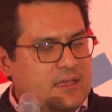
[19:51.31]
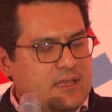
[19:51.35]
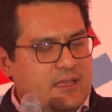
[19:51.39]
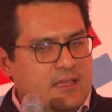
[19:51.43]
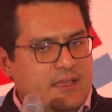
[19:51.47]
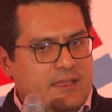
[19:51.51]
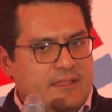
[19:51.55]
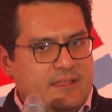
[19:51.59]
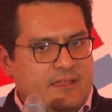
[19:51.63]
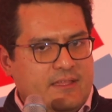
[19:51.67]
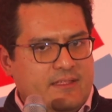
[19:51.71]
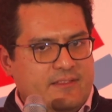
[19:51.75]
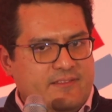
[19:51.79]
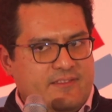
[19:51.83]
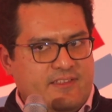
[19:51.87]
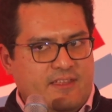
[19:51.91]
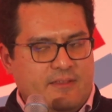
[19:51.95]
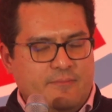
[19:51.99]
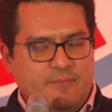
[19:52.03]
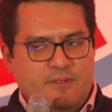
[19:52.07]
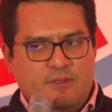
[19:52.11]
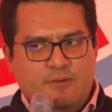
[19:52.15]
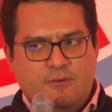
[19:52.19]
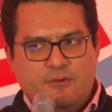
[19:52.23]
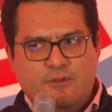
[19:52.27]
and send
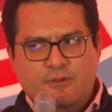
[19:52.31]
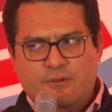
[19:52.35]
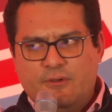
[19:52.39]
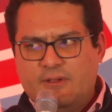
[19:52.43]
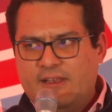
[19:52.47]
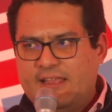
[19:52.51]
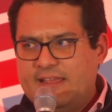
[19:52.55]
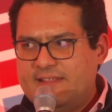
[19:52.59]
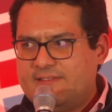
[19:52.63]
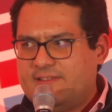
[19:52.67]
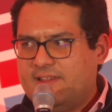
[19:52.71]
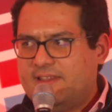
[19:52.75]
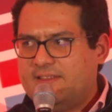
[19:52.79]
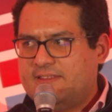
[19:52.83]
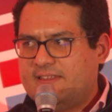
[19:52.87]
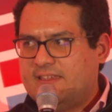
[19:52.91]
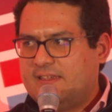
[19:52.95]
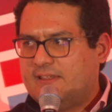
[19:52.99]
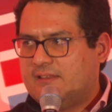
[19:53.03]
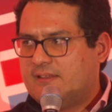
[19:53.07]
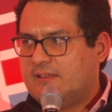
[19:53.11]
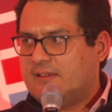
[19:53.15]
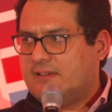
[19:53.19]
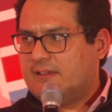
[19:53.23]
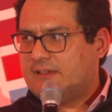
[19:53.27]
me your Google Ads ID,
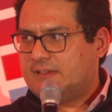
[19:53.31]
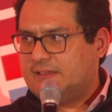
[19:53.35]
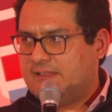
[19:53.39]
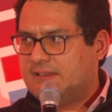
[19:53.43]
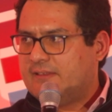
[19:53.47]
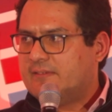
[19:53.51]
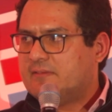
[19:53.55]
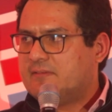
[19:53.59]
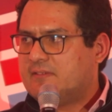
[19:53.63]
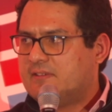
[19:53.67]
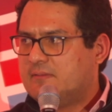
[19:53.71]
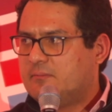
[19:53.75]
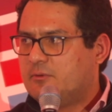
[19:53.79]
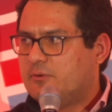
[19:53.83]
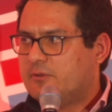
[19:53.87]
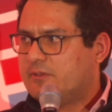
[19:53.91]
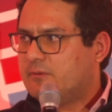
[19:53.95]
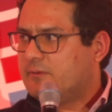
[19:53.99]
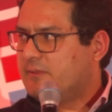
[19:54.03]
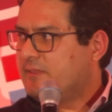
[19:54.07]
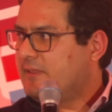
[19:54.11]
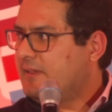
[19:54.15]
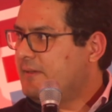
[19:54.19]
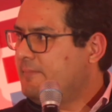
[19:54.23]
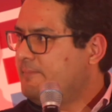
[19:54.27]
and I can support you
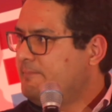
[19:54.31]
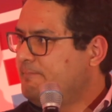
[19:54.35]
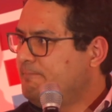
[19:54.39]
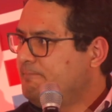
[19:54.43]
with that.